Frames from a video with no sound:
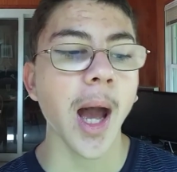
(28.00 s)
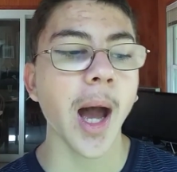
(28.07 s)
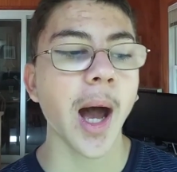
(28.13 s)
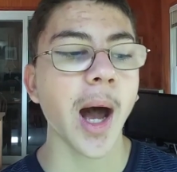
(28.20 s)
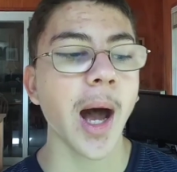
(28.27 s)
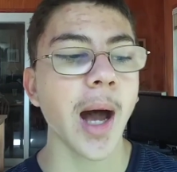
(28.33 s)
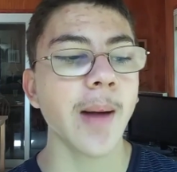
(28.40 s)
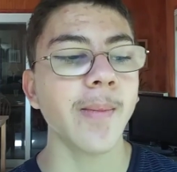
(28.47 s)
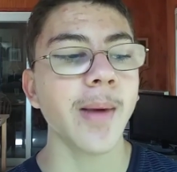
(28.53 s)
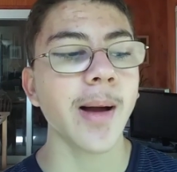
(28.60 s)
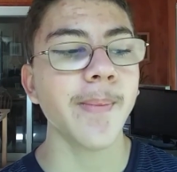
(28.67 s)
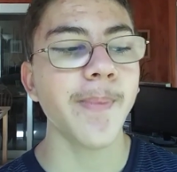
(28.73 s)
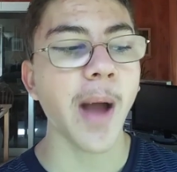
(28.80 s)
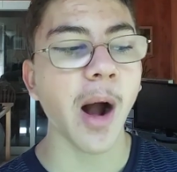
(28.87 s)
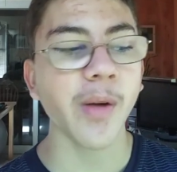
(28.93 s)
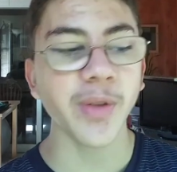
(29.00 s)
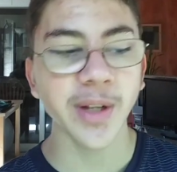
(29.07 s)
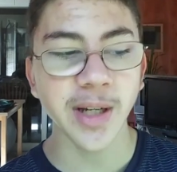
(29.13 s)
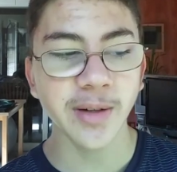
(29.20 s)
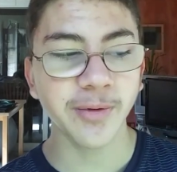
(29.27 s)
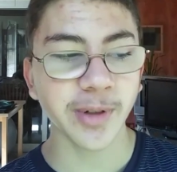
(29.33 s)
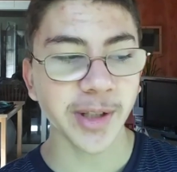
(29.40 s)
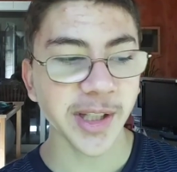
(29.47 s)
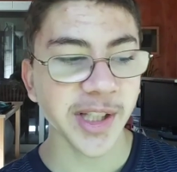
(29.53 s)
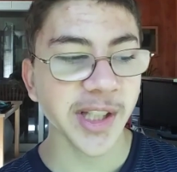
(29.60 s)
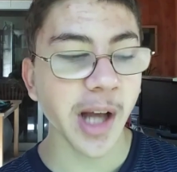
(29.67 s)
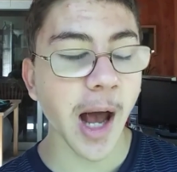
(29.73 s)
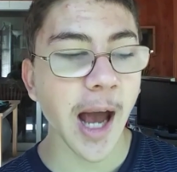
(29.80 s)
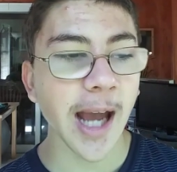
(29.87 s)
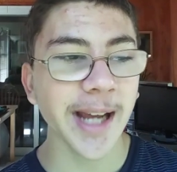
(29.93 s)
um, about the different
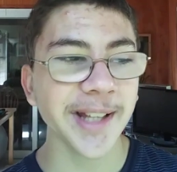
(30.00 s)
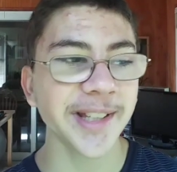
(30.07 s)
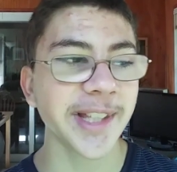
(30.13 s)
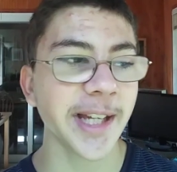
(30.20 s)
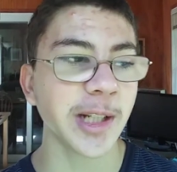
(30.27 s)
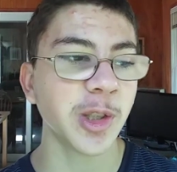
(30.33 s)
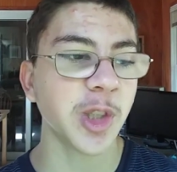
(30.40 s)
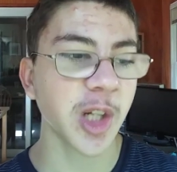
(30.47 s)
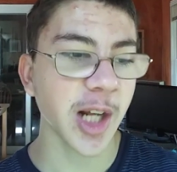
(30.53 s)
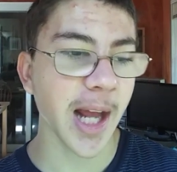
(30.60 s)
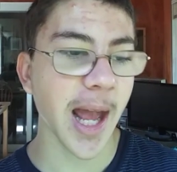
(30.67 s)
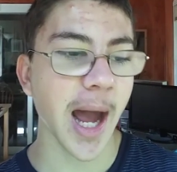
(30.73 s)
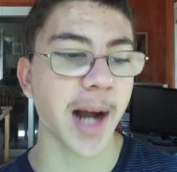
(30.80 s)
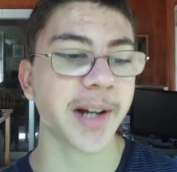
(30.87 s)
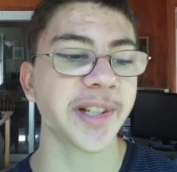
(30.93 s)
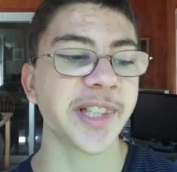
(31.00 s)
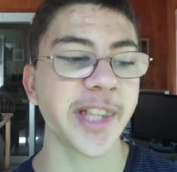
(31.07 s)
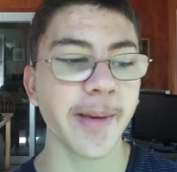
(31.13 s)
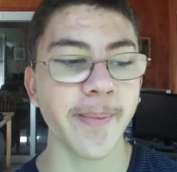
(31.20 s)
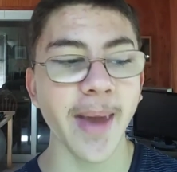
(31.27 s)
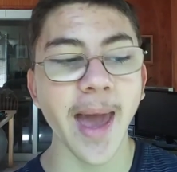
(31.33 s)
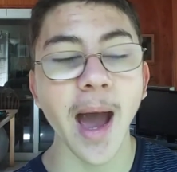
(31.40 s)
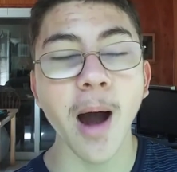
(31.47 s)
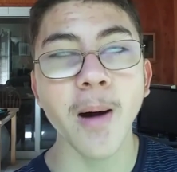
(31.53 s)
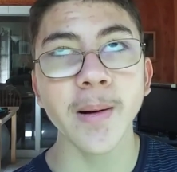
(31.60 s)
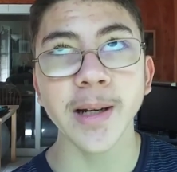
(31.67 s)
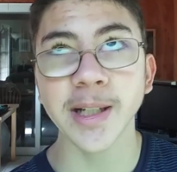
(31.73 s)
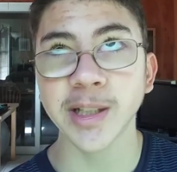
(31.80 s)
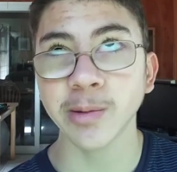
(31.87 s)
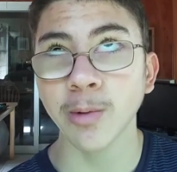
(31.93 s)
signs and she acts them
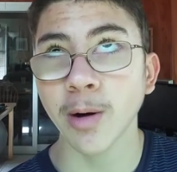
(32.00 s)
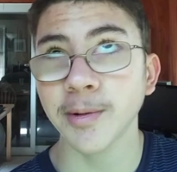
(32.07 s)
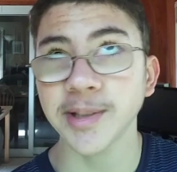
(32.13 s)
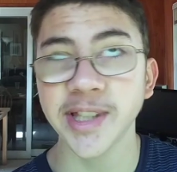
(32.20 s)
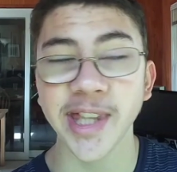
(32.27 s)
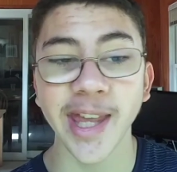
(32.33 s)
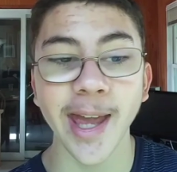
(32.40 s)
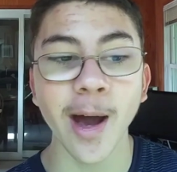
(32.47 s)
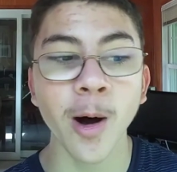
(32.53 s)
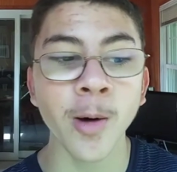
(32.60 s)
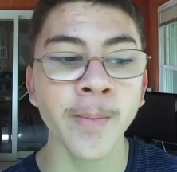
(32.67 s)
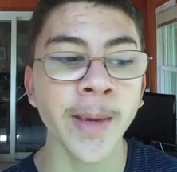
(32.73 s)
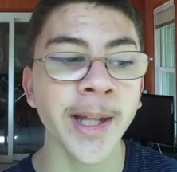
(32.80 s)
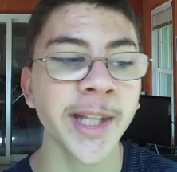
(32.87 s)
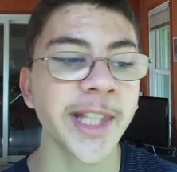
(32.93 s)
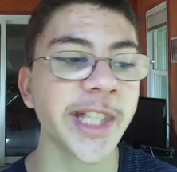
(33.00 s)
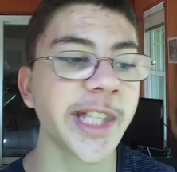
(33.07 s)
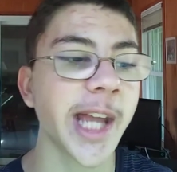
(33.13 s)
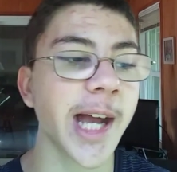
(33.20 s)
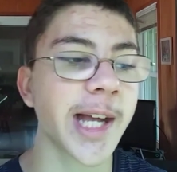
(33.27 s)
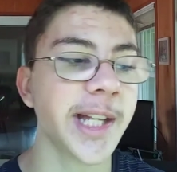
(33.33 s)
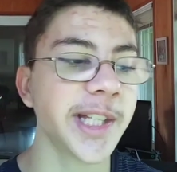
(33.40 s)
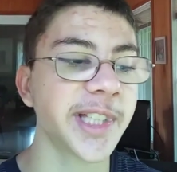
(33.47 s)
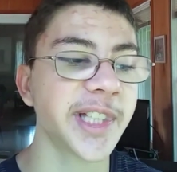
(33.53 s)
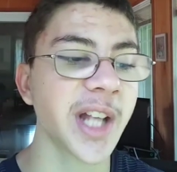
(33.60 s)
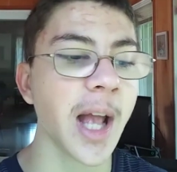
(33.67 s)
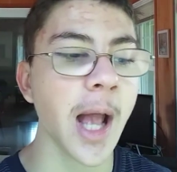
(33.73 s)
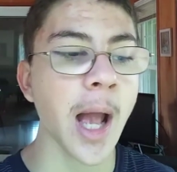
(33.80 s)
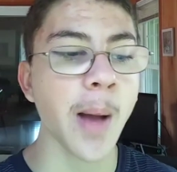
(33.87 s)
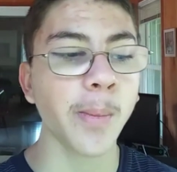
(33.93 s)
out as well as the elements, does
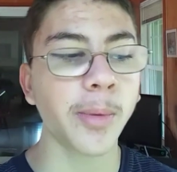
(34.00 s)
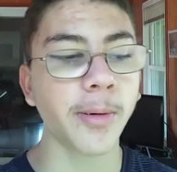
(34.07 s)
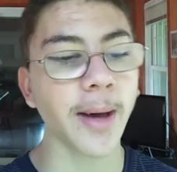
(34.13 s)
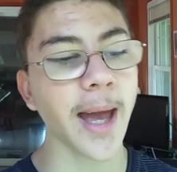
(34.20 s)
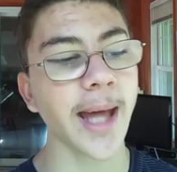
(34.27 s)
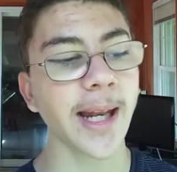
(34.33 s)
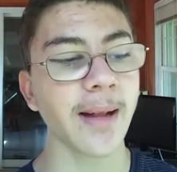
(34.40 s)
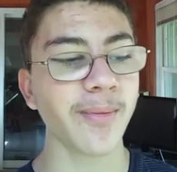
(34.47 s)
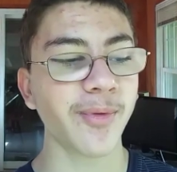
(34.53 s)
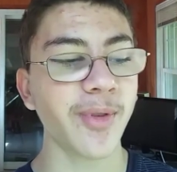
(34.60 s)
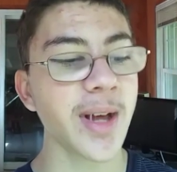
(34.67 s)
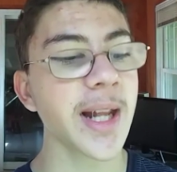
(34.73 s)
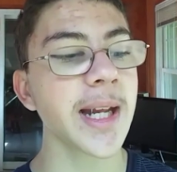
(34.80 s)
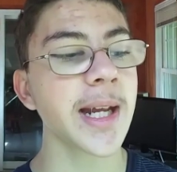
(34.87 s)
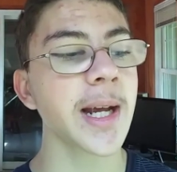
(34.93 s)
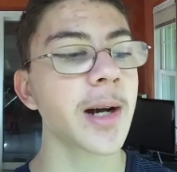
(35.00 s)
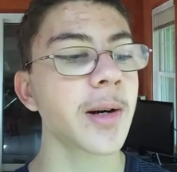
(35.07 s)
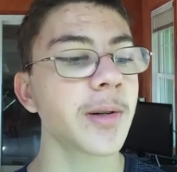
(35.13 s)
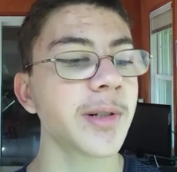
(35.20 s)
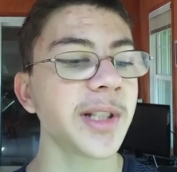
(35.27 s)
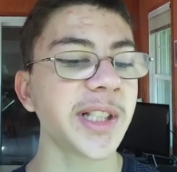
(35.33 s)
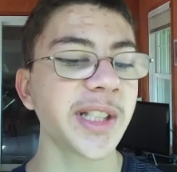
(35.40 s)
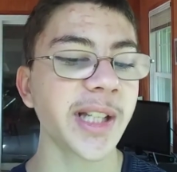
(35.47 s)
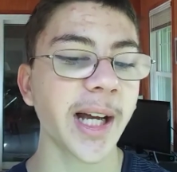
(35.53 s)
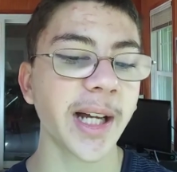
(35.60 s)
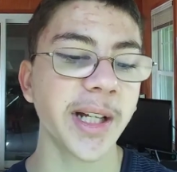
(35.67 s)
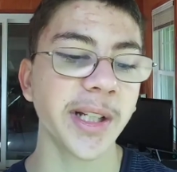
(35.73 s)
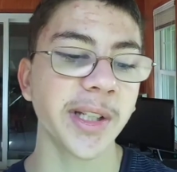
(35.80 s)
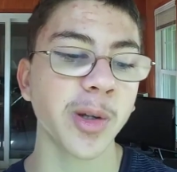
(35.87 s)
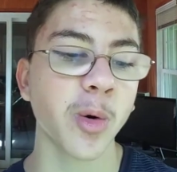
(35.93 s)
planet videos,
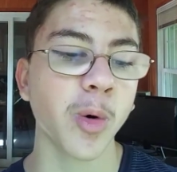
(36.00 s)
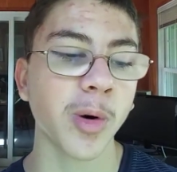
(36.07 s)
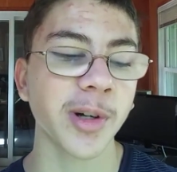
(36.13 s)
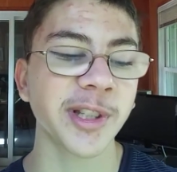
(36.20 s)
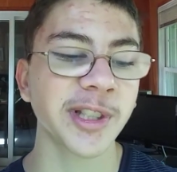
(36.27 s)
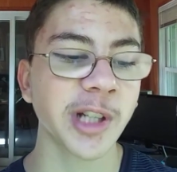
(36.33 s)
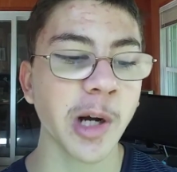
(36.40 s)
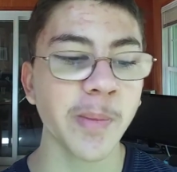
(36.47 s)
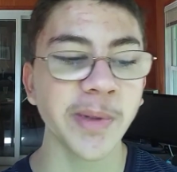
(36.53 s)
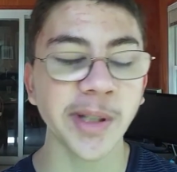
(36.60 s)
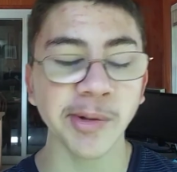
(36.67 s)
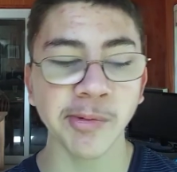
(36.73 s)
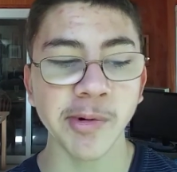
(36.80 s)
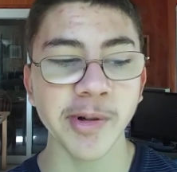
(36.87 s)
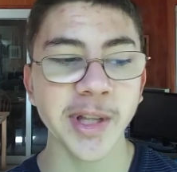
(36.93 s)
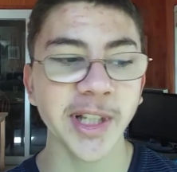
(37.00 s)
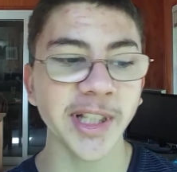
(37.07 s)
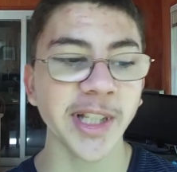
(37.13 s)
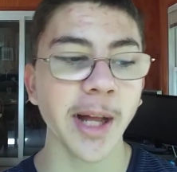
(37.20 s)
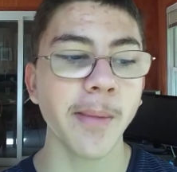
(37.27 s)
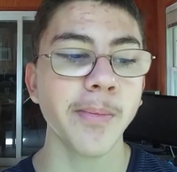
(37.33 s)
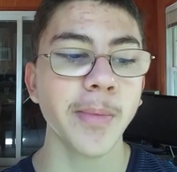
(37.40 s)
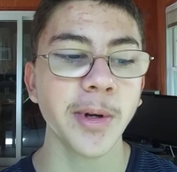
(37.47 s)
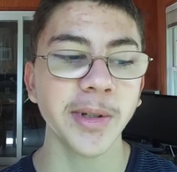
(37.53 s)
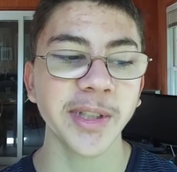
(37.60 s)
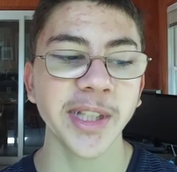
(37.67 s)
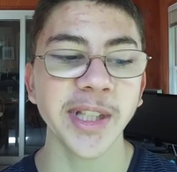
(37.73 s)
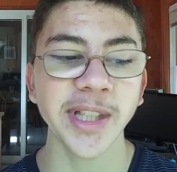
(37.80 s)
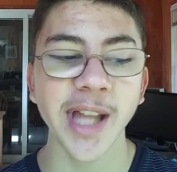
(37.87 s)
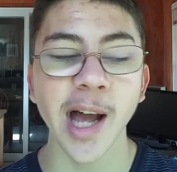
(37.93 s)
does horoscopes of with the sun,
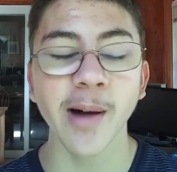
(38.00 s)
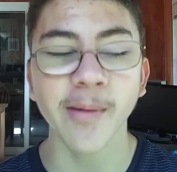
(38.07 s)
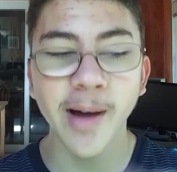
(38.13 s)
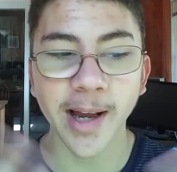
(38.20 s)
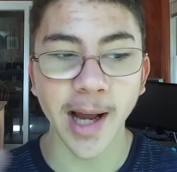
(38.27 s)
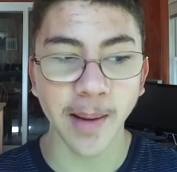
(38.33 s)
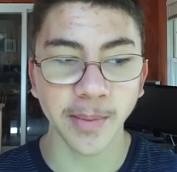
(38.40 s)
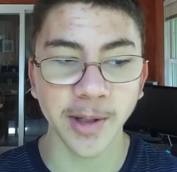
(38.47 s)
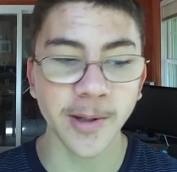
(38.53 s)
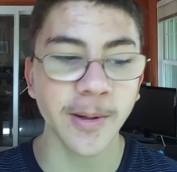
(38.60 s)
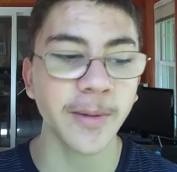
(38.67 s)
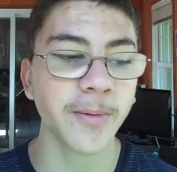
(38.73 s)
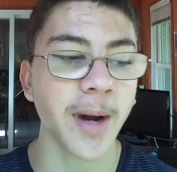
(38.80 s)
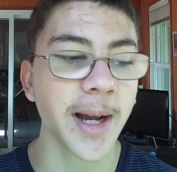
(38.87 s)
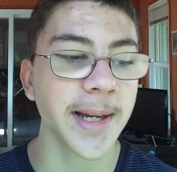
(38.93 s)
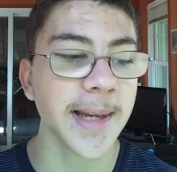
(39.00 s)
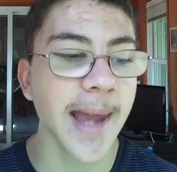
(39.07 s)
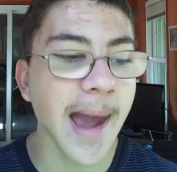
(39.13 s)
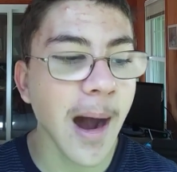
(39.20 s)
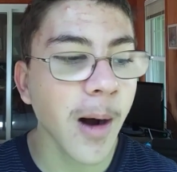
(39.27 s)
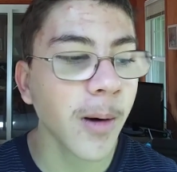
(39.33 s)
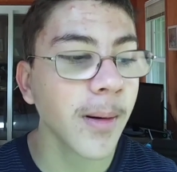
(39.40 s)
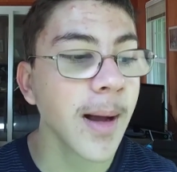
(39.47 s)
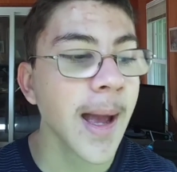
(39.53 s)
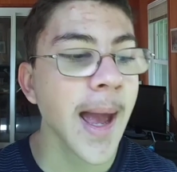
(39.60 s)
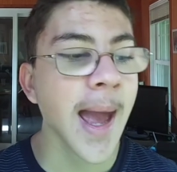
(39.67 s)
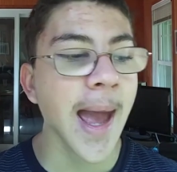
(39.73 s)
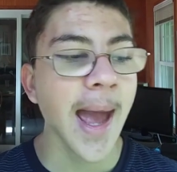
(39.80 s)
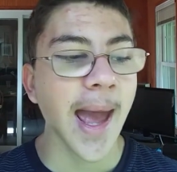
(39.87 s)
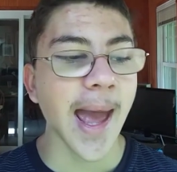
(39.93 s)
moons, and that like I'm doing right now,
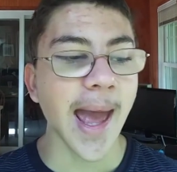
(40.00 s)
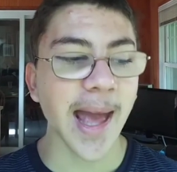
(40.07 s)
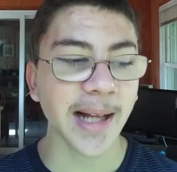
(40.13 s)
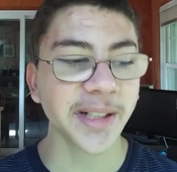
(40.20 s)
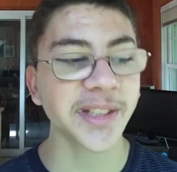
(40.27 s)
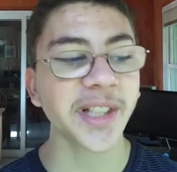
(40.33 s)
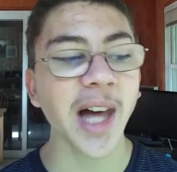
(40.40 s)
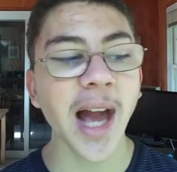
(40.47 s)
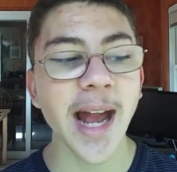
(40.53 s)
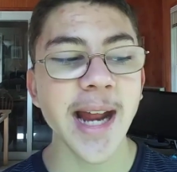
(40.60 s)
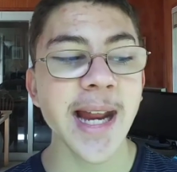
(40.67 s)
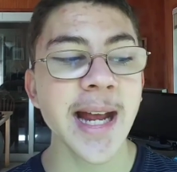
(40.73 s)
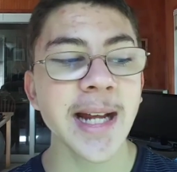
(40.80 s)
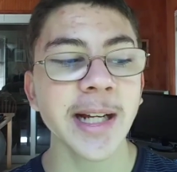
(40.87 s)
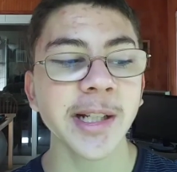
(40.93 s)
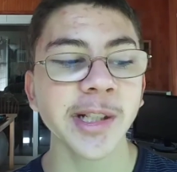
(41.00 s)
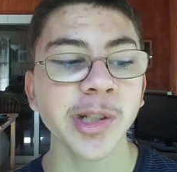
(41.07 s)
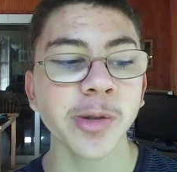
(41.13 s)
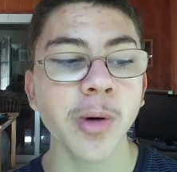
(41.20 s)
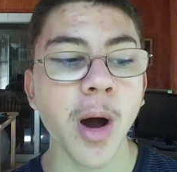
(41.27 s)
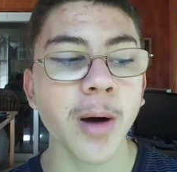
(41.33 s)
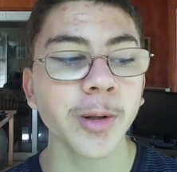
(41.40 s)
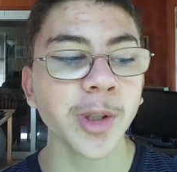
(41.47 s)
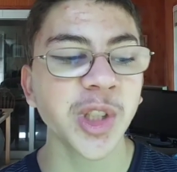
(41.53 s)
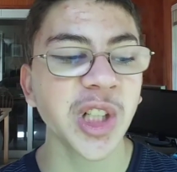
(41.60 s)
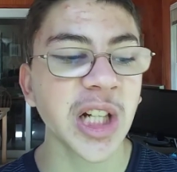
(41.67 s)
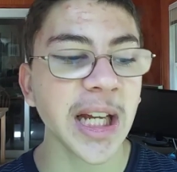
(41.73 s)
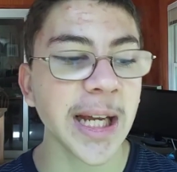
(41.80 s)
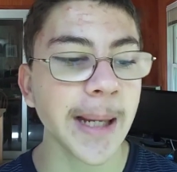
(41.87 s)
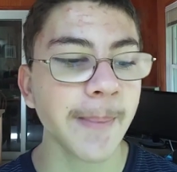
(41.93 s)
anxiety and
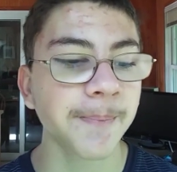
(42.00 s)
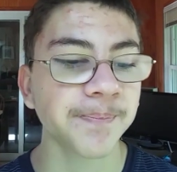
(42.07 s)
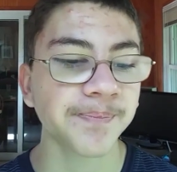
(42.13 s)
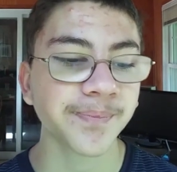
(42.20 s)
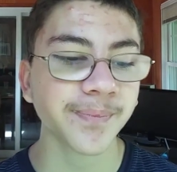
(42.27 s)
astrology,